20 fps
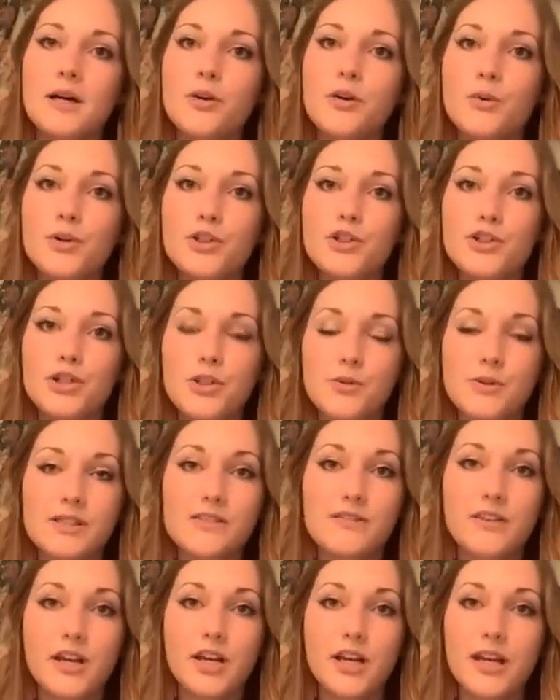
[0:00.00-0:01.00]
which she was
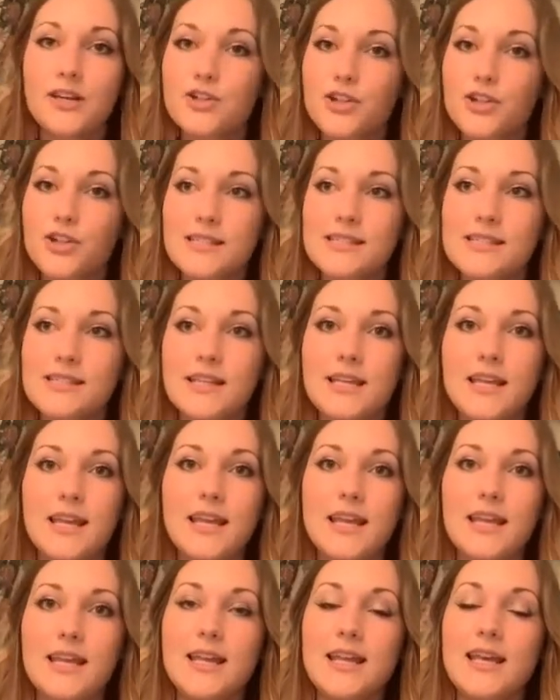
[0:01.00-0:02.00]
very interested
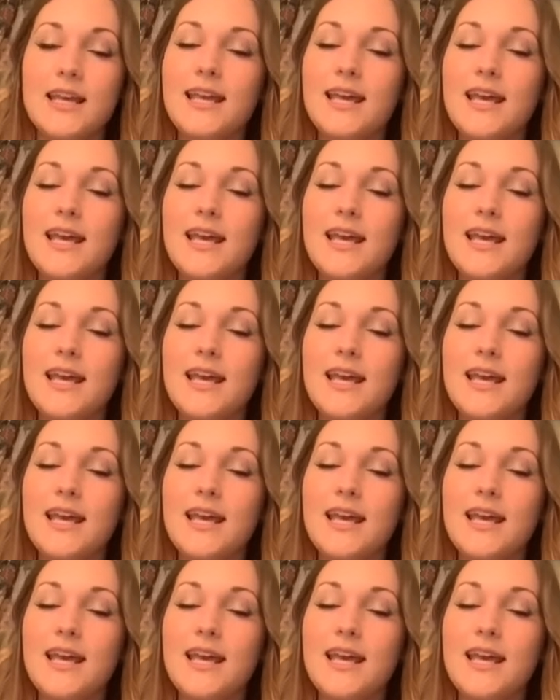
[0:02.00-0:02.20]
in.